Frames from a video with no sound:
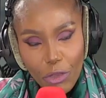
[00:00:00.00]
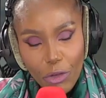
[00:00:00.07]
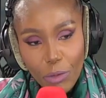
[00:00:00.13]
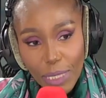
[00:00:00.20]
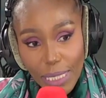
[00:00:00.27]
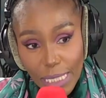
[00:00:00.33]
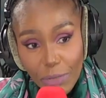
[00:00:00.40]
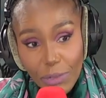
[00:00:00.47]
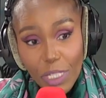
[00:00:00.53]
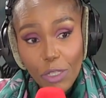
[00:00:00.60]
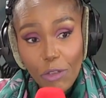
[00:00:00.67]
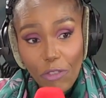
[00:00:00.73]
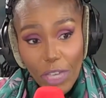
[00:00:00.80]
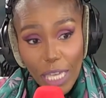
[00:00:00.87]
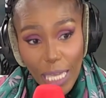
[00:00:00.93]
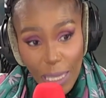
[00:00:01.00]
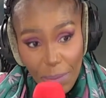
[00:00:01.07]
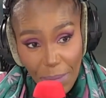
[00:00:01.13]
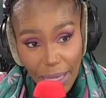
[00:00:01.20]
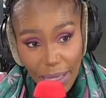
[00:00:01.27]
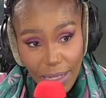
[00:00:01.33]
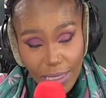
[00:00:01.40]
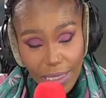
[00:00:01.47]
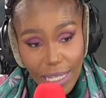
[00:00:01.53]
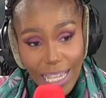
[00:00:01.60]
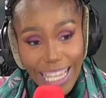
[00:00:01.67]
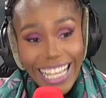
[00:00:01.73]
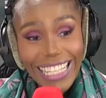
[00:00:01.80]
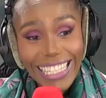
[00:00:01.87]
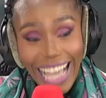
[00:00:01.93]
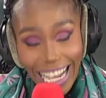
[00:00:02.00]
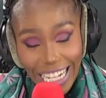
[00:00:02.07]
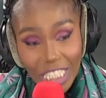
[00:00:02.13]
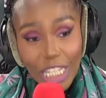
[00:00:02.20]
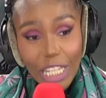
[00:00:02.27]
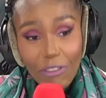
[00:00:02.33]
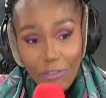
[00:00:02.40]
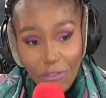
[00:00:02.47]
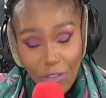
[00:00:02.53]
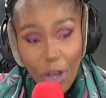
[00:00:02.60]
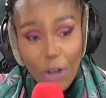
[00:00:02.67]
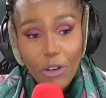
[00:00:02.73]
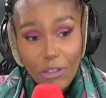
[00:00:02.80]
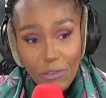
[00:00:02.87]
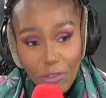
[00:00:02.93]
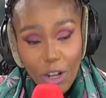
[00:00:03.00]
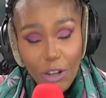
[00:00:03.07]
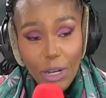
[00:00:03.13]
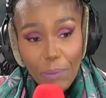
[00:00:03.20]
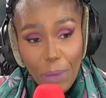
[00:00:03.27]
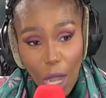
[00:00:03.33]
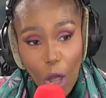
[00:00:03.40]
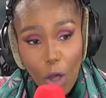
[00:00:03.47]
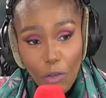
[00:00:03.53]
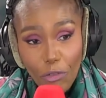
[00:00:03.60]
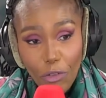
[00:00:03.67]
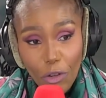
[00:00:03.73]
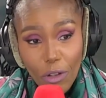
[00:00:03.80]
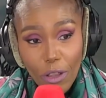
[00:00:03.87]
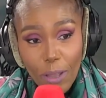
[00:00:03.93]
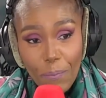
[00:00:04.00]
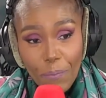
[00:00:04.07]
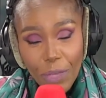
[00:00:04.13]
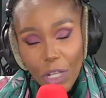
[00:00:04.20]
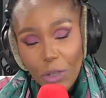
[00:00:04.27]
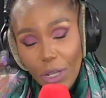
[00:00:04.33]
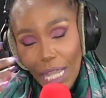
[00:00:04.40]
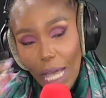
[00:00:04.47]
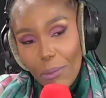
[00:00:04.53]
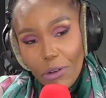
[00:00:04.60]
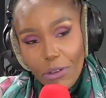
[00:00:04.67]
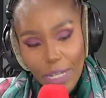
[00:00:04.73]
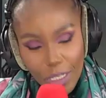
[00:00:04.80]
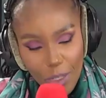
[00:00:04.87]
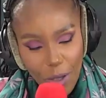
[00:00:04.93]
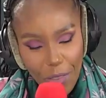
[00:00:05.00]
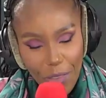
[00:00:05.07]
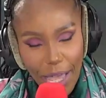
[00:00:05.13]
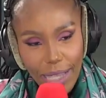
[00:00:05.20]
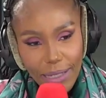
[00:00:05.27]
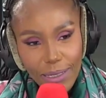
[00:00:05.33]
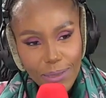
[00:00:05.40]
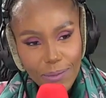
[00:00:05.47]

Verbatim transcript: through a series of emails is actually very, very powerful. Can you elaborate on that?